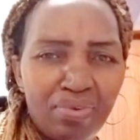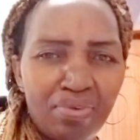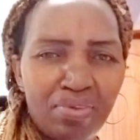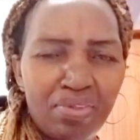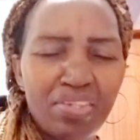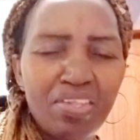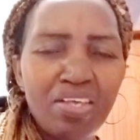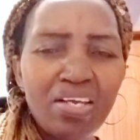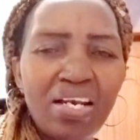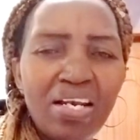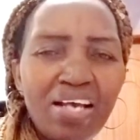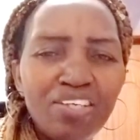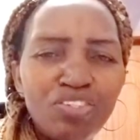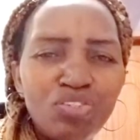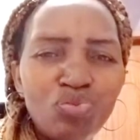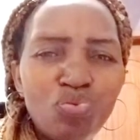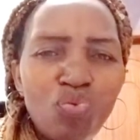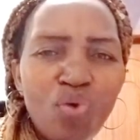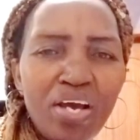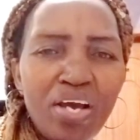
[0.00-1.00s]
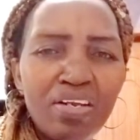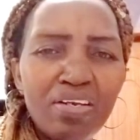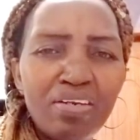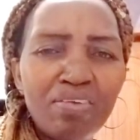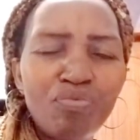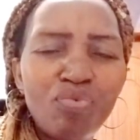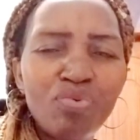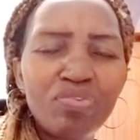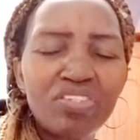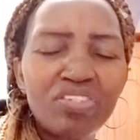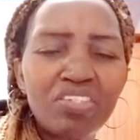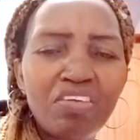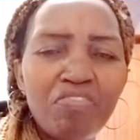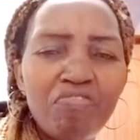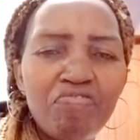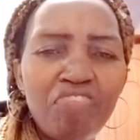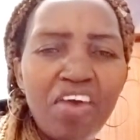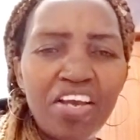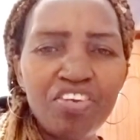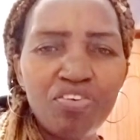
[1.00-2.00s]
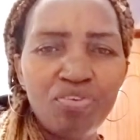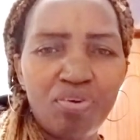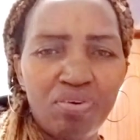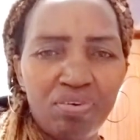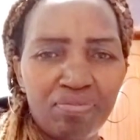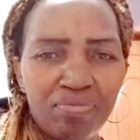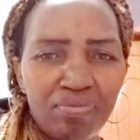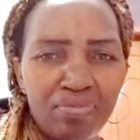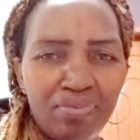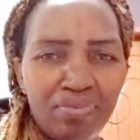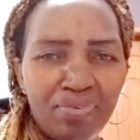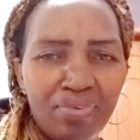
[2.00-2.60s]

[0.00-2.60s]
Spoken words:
The last one was the final.